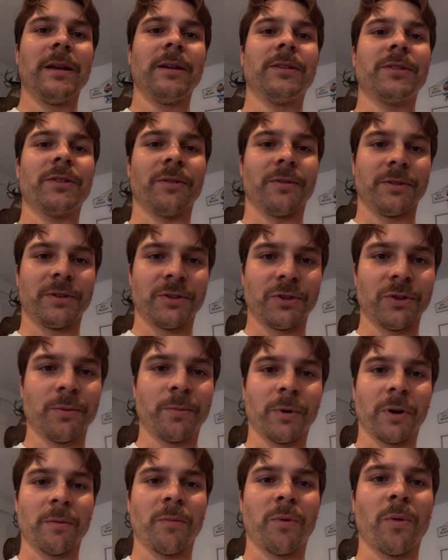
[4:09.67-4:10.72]
So it's
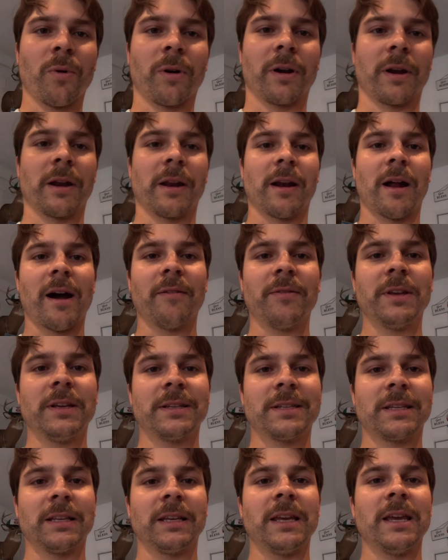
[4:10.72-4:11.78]
super important. And
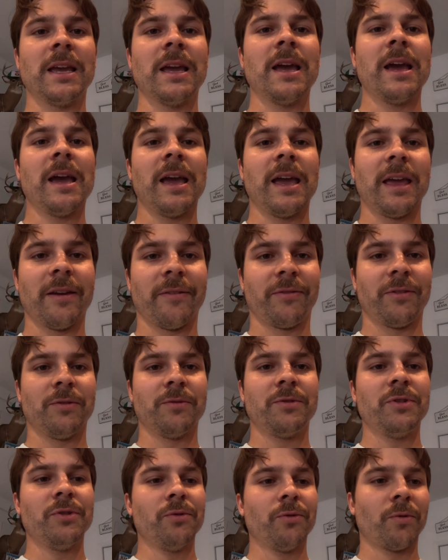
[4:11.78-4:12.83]
obviously, if you
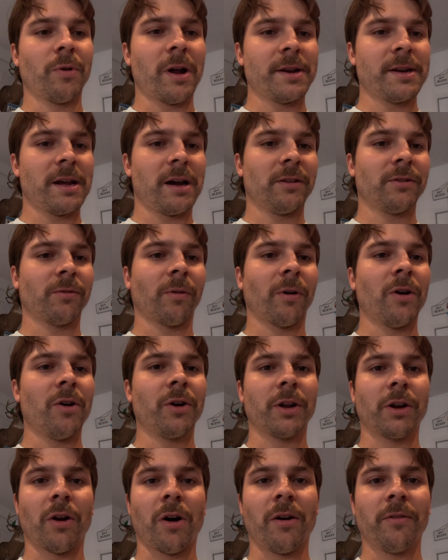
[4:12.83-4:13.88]
do run down the
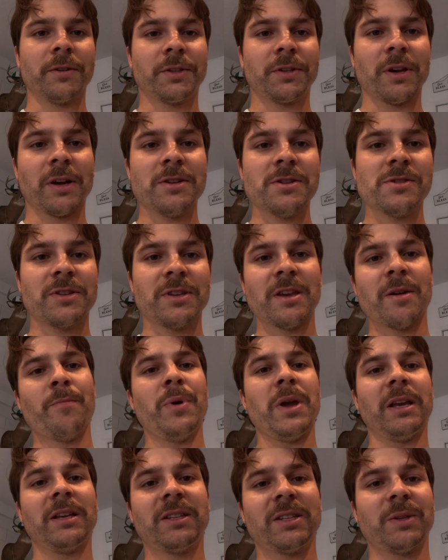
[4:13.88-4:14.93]
road and all of a sudden you see a
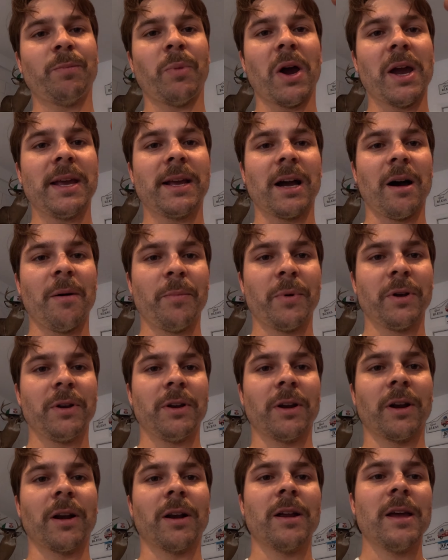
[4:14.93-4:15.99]
big spike up in
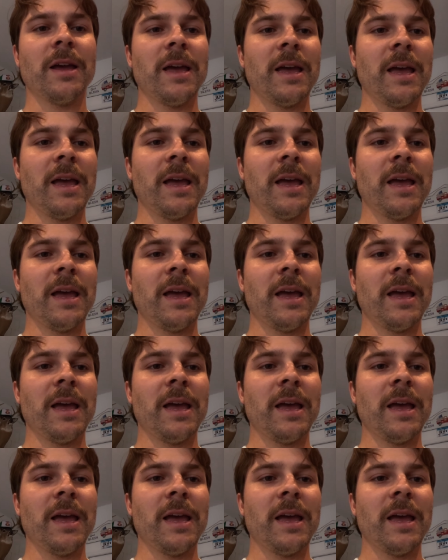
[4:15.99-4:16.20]
your